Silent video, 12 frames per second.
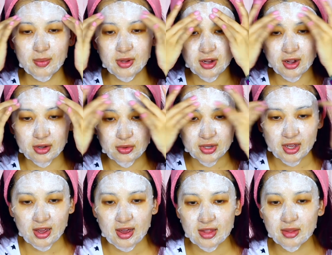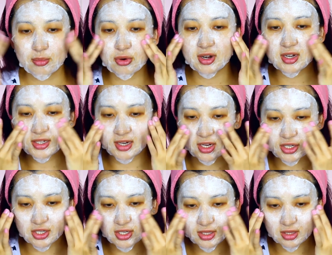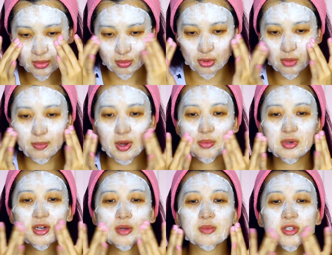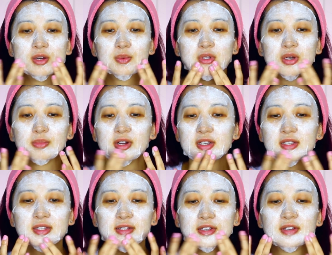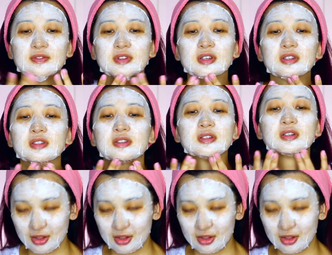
Oh my God, look, the more I touch it, the more bubble comes up. So I might just leave this.